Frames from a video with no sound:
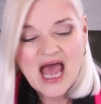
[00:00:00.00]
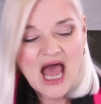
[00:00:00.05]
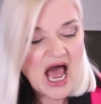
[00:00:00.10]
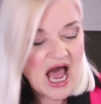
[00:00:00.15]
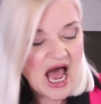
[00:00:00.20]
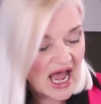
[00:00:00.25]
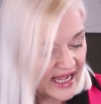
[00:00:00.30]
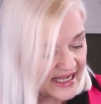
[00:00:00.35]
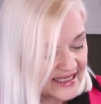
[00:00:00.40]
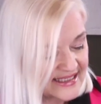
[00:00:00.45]

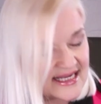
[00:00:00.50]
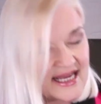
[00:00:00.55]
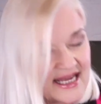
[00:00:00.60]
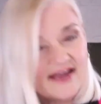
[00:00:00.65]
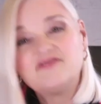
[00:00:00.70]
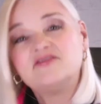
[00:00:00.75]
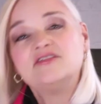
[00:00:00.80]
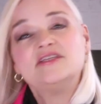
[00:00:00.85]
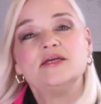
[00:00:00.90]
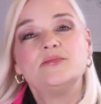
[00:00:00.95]
I
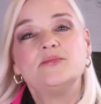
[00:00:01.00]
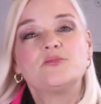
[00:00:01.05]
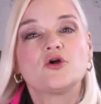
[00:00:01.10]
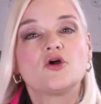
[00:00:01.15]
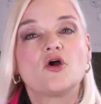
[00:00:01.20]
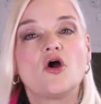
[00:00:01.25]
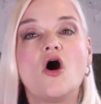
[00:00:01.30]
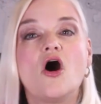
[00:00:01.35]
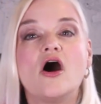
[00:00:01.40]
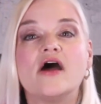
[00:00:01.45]
dive deeper
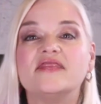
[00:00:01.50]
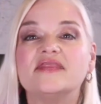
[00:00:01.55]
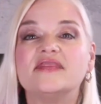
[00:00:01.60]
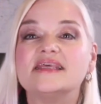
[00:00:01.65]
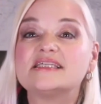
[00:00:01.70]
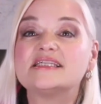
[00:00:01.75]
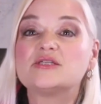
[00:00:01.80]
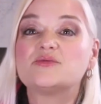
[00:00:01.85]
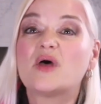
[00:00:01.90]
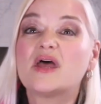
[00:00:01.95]
on
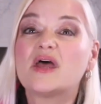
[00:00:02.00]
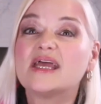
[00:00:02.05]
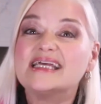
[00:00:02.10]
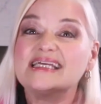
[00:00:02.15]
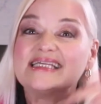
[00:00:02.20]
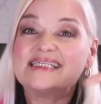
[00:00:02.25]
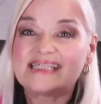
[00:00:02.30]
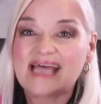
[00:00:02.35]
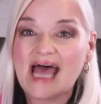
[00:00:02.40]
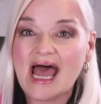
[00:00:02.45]
this
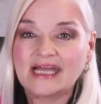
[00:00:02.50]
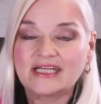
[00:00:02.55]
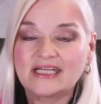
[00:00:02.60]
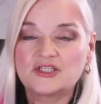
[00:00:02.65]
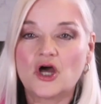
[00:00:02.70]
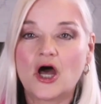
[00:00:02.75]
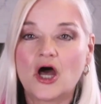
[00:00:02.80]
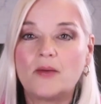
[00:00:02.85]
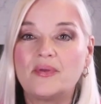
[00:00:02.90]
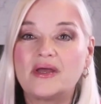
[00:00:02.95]
exact
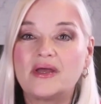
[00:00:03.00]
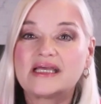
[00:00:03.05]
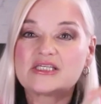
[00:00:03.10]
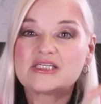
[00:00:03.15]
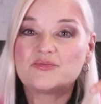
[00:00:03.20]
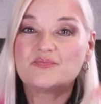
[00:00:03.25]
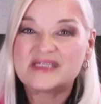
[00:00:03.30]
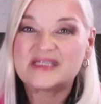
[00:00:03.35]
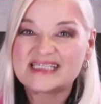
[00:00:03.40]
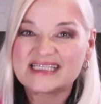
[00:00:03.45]
topic
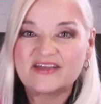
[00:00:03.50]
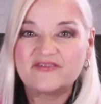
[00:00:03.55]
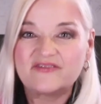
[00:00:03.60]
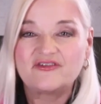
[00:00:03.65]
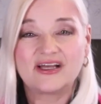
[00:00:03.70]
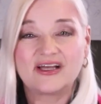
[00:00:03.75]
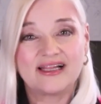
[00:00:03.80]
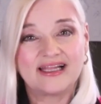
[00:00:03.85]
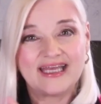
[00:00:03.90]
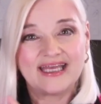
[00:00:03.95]

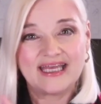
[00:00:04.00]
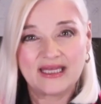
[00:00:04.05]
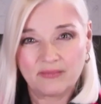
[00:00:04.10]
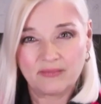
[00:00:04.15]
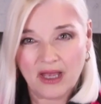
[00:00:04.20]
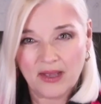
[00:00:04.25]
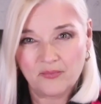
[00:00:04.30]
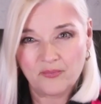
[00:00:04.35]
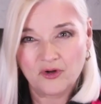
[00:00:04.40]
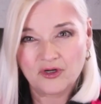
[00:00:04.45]
specifically in
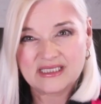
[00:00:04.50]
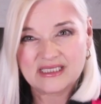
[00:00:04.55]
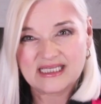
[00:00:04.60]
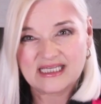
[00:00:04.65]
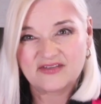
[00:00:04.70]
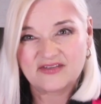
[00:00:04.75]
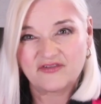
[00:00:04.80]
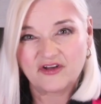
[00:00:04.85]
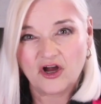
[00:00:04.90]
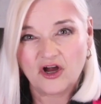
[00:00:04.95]
my book,
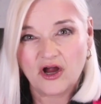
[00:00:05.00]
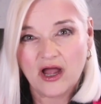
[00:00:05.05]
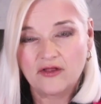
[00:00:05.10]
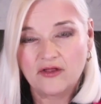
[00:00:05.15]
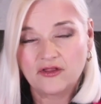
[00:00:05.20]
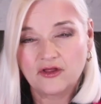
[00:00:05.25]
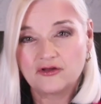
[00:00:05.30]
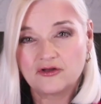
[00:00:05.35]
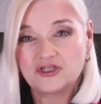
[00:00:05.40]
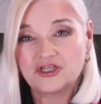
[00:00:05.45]
6 Figure Health
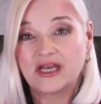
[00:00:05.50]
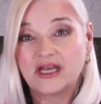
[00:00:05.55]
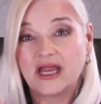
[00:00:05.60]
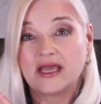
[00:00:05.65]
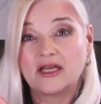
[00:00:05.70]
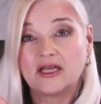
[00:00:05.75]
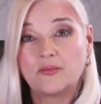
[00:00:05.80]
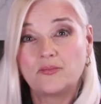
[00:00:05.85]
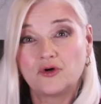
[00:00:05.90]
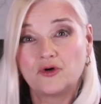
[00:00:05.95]
Coach. And I'm
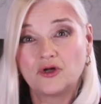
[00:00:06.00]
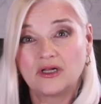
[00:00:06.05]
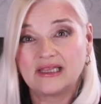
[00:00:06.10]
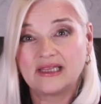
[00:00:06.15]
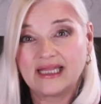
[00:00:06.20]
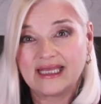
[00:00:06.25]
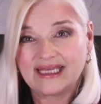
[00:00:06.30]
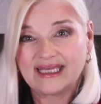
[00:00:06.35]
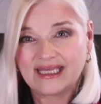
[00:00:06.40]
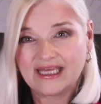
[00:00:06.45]
going to put a
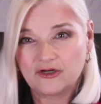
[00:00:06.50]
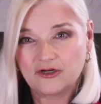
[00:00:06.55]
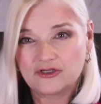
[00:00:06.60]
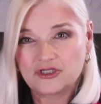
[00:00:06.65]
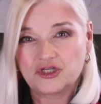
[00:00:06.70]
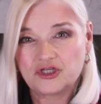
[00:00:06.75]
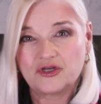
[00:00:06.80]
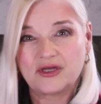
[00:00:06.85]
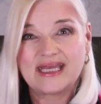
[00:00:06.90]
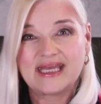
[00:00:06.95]
link here
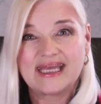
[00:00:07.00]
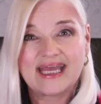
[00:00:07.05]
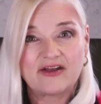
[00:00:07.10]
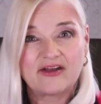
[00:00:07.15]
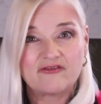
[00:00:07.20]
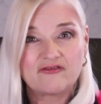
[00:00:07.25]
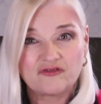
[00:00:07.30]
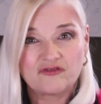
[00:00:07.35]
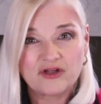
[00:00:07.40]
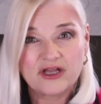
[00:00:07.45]
so you can get a
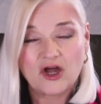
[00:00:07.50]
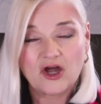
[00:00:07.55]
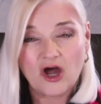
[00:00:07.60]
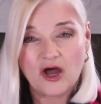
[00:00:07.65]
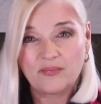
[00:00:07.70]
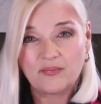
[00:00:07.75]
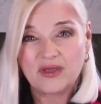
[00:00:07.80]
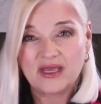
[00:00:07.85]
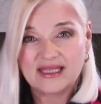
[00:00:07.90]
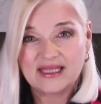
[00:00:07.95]
free
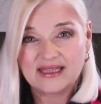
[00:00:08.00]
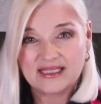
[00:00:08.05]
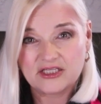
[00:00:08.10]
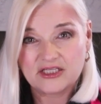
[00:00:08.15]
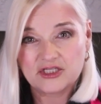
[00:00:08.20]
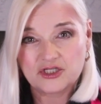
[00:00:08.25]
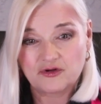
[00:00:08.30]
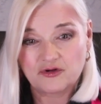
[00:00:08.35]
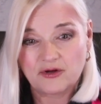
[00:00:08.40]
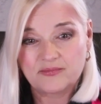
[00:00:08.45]
copy in the
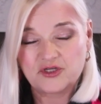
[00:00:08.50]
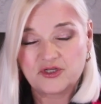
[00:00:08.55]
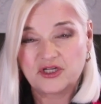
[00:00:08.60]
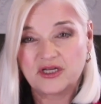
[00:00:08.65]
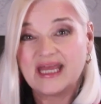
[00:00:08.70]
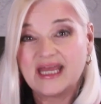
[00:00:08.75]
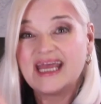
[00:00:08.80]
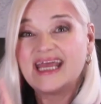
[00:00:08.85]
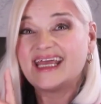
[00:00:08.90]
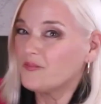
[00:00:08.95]
description.
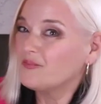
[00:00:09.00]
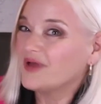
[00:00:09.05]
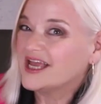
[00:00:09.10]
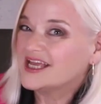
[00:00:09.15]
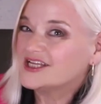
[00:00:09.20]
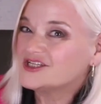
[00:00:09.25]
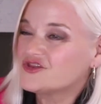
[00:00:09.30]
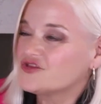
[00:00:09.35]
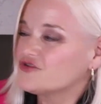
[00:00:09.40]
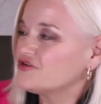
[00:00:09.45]

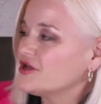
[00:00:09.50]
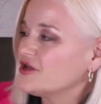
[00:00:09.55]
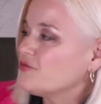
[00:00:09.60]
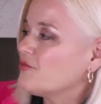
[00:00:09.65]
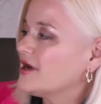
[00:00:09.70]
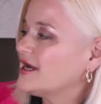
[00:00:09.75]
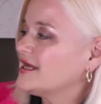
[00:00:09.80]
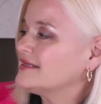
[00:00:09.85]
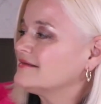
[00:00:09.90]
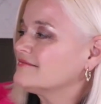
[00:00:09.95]
Page
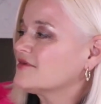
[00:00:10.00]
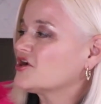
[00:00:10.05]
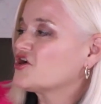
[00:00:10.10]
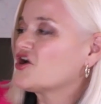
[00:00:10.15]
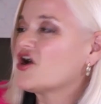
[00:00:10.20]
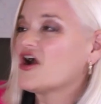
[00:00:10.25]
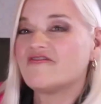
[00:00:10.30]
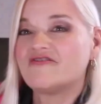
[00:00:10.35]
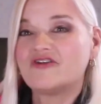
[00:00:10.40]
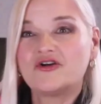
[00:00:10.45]
31,
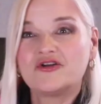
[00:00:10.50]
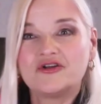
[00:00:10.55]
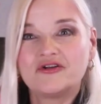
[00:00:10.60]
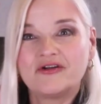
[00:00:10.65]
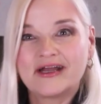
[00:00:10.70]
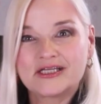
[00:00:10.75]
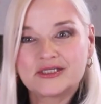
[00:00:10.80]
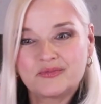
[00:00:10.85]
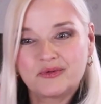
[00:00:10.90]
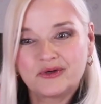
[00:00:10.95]
carve out your
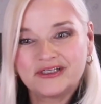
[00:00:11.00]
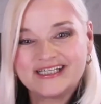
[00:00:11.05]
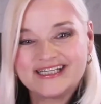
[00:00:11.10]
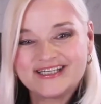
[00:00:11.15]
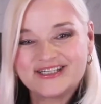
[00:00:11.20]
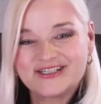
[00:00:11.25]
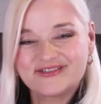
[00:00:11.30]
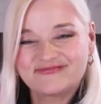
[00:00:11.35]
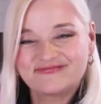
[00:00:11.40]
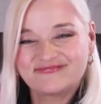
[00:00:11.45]
expert
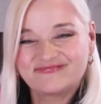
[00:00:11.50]
niche.